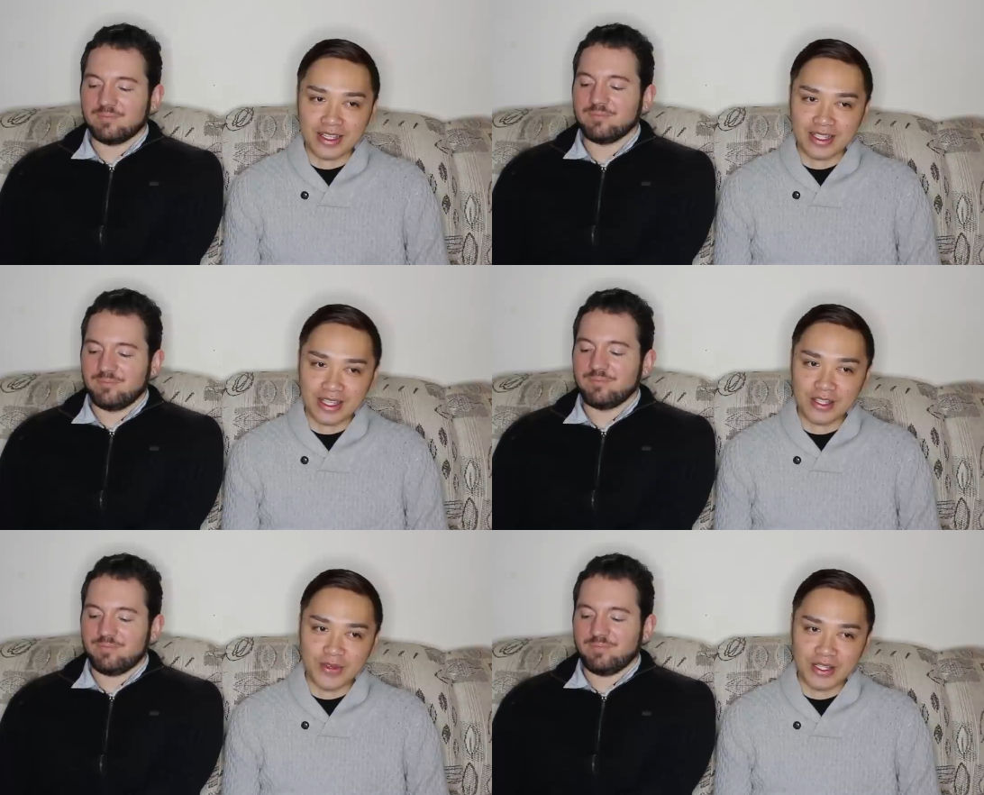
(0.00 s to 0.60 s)
Speaker 1: because
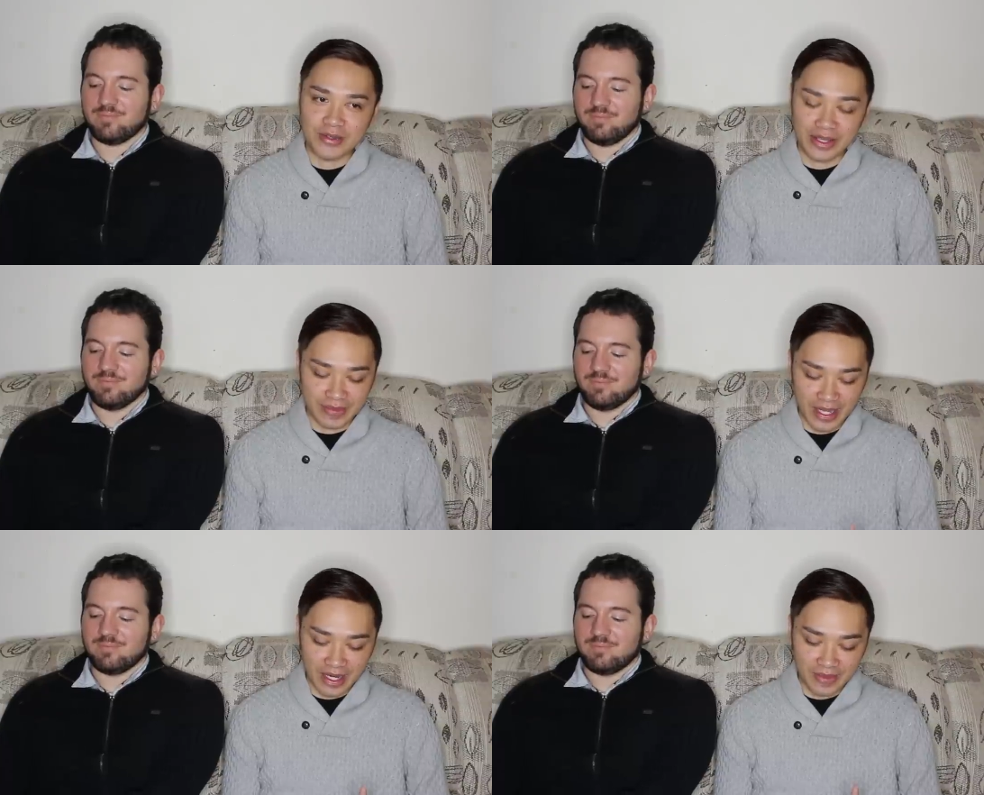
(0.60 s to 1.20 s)
like twins always
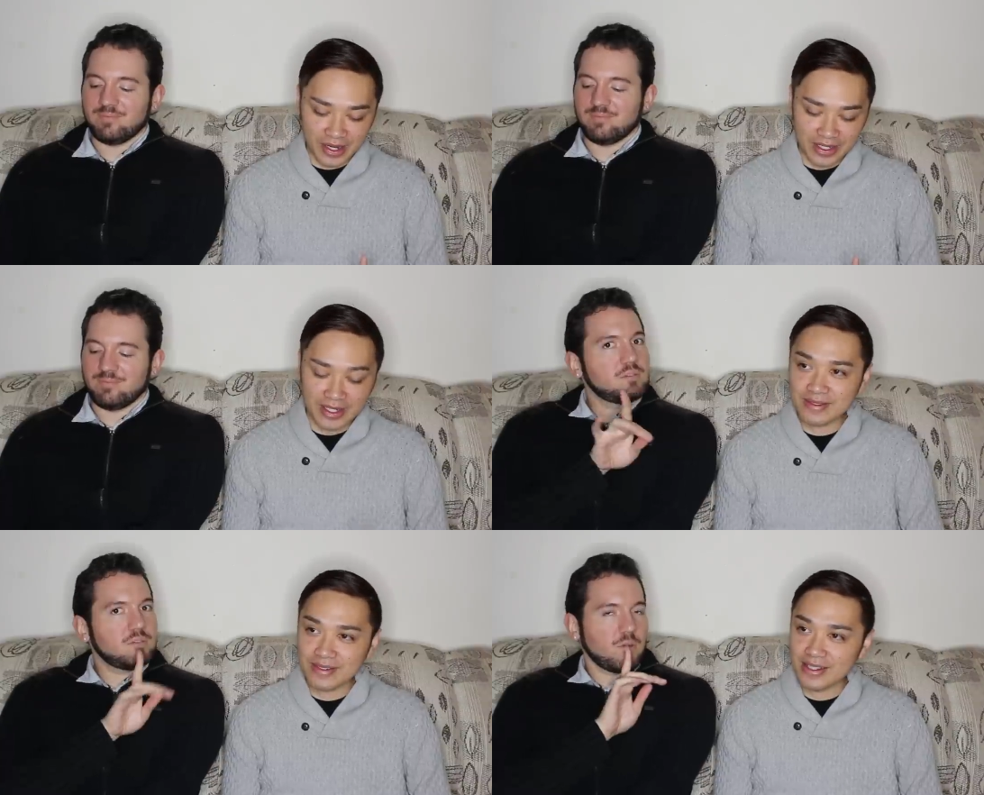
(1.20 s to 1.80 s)
make an appearance.
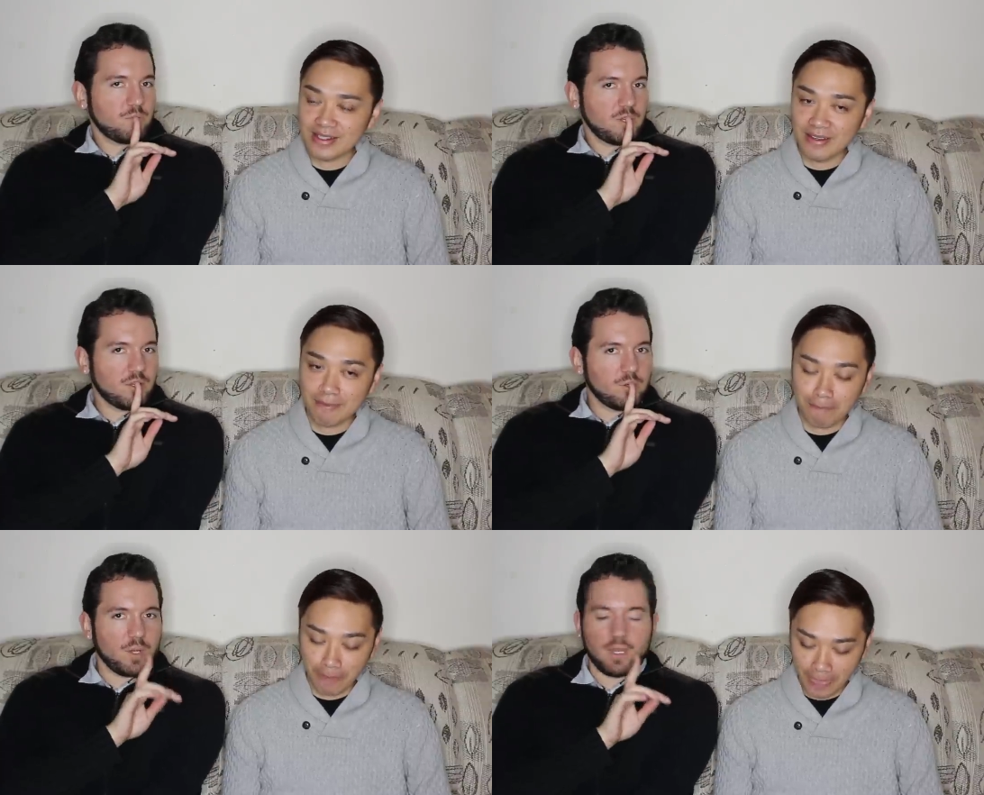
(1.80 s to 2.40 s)
Speaker 2: So
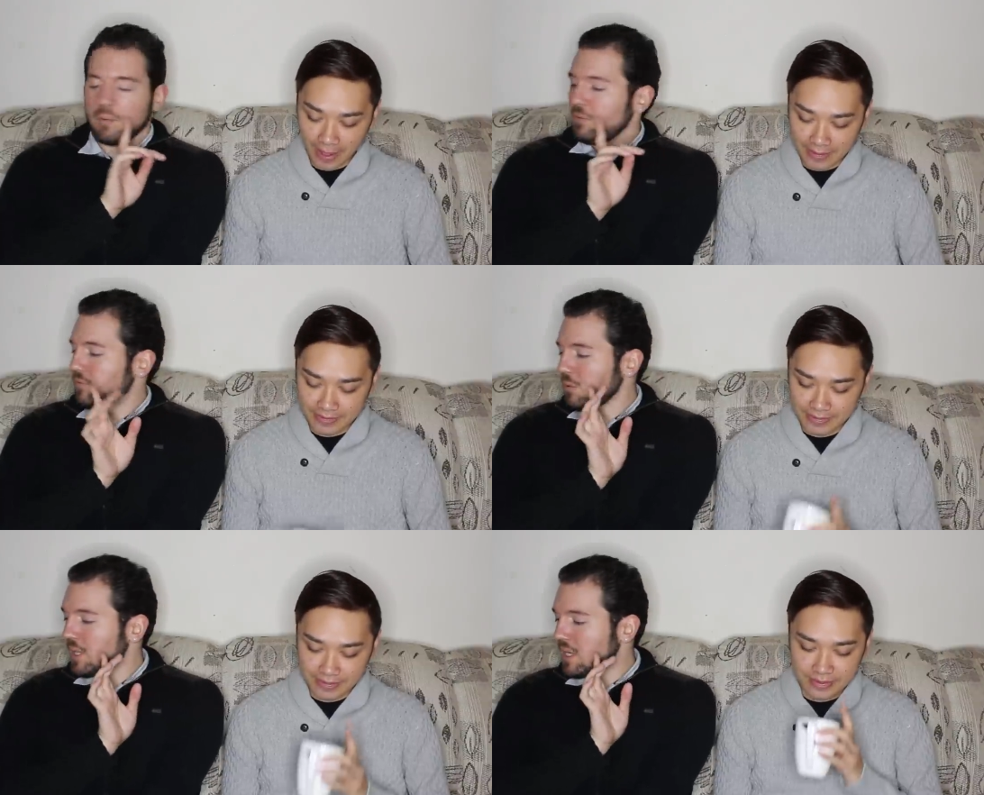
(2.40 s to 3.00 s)
real quick,
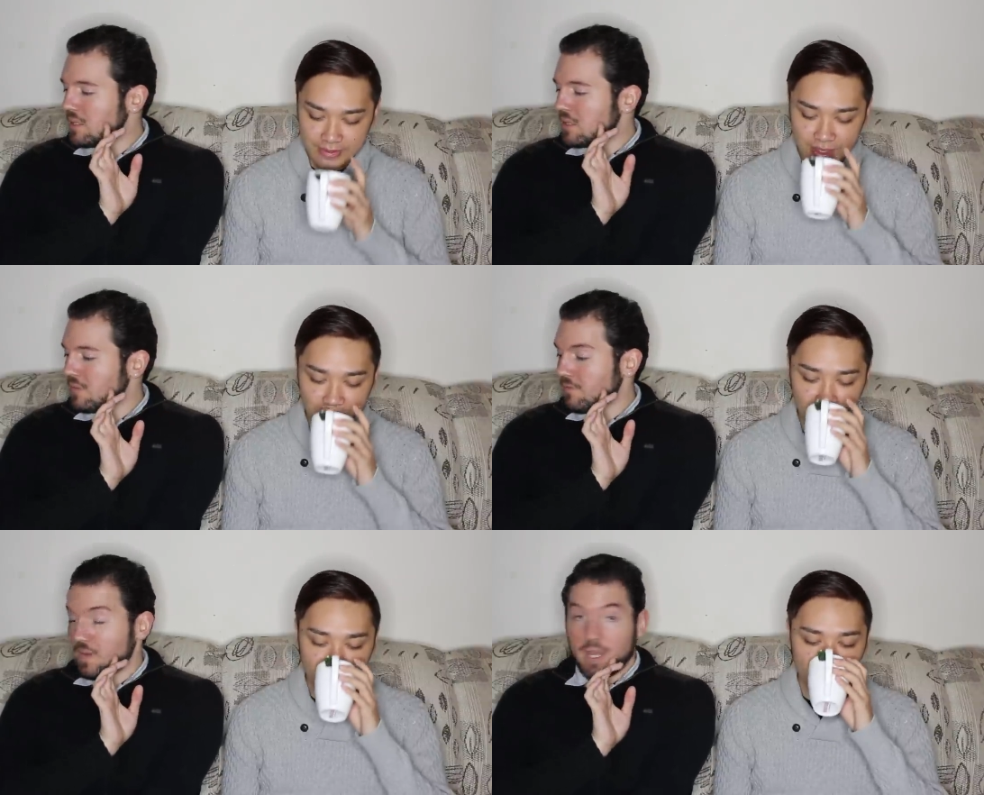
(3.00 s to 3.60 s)
before we get into the
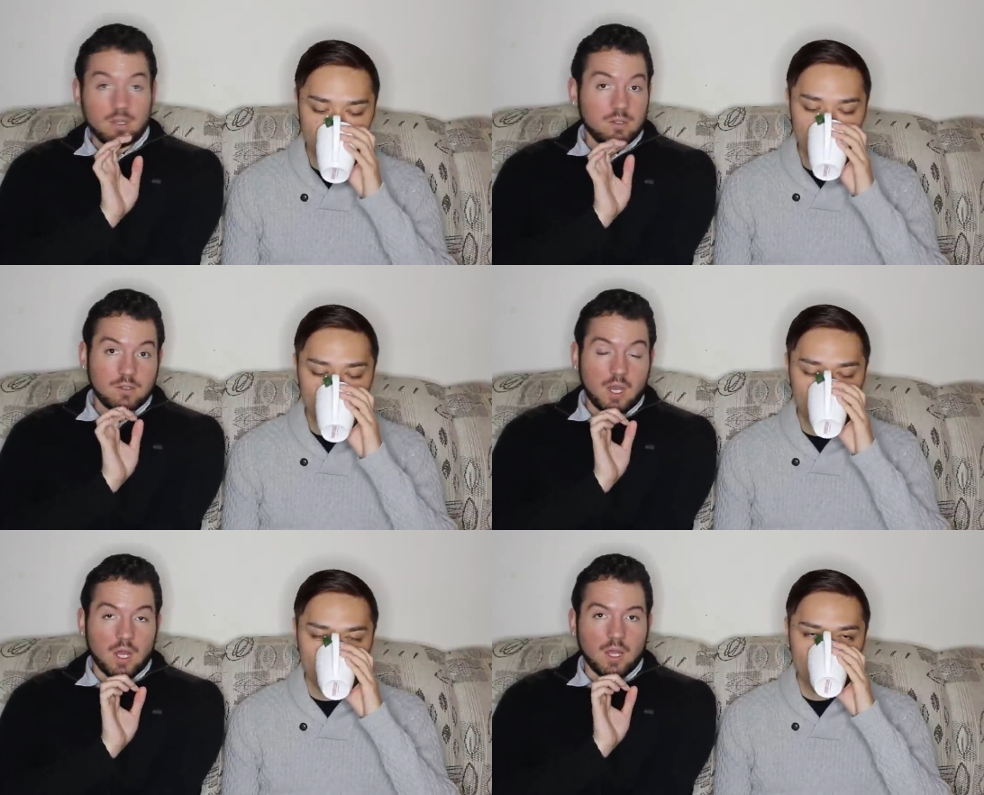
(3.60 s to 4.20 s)
final
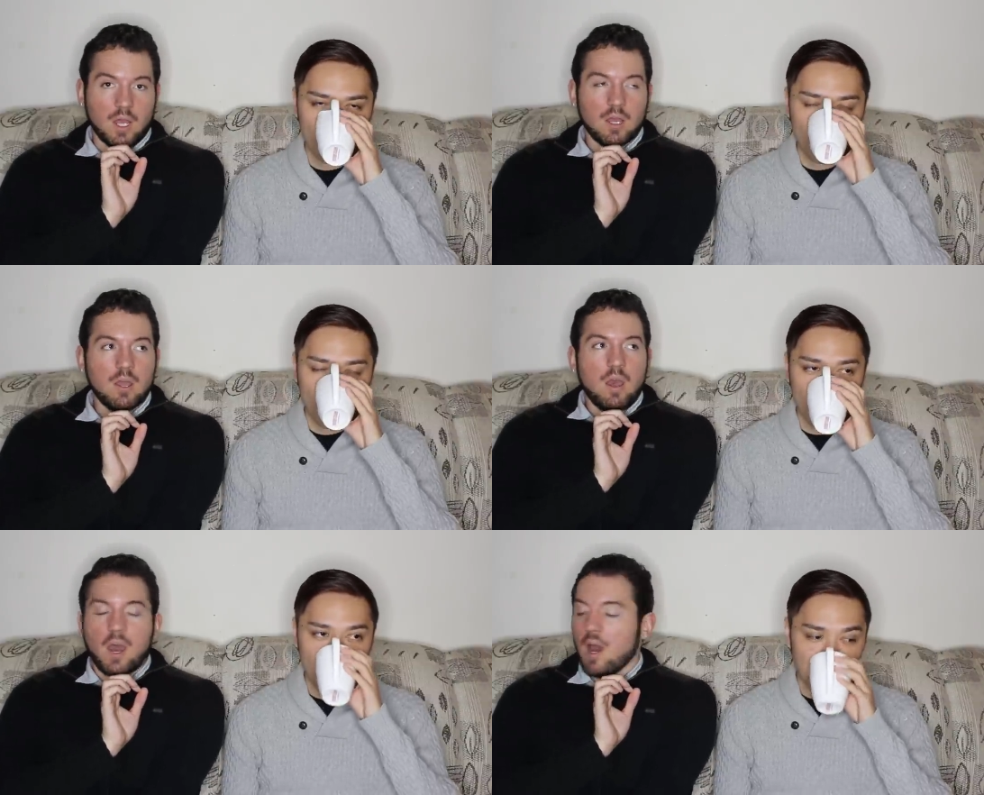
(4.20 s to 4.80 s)
gala,
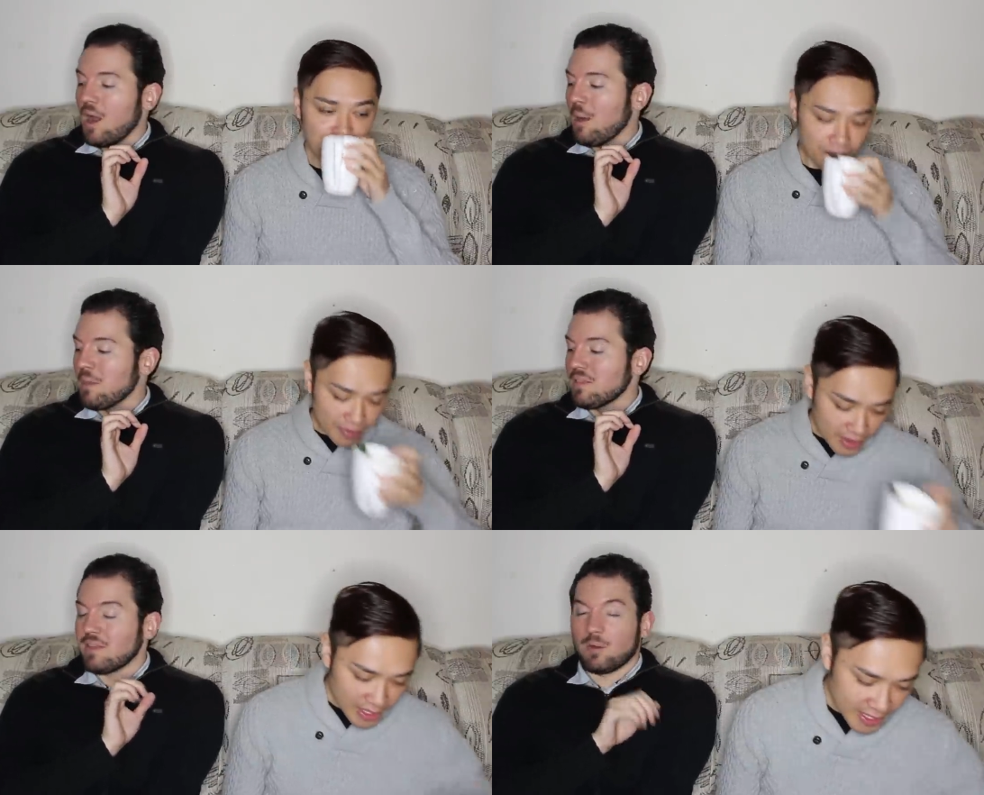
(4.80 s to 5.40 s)

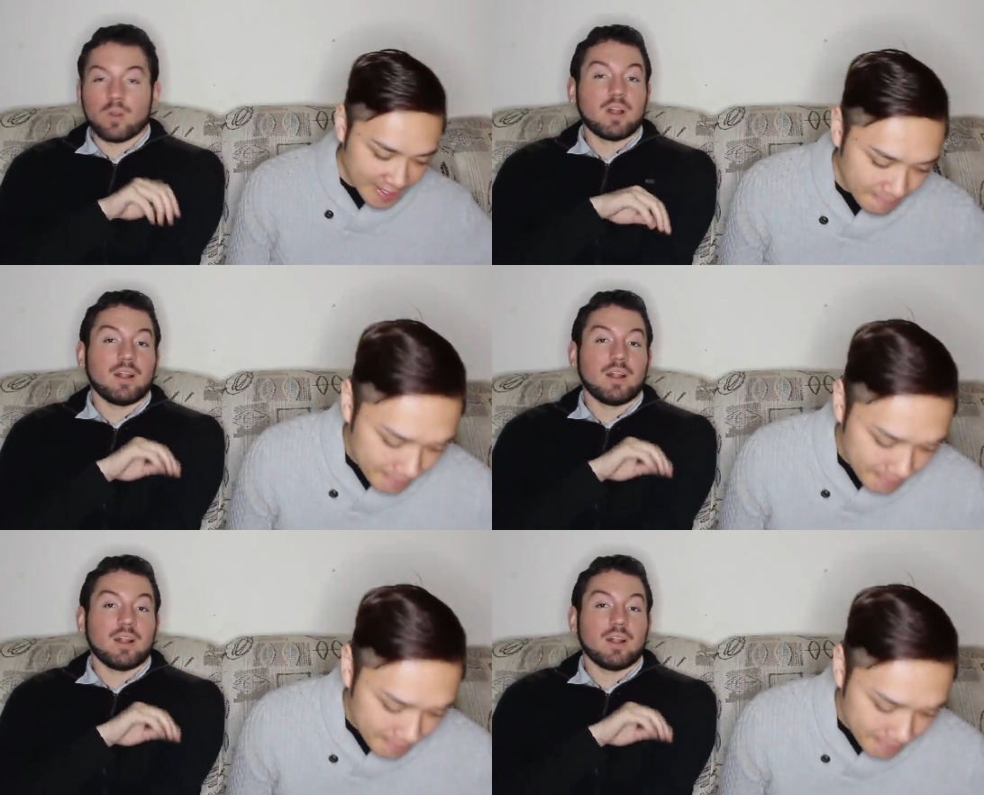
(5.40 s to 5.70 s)
um, there were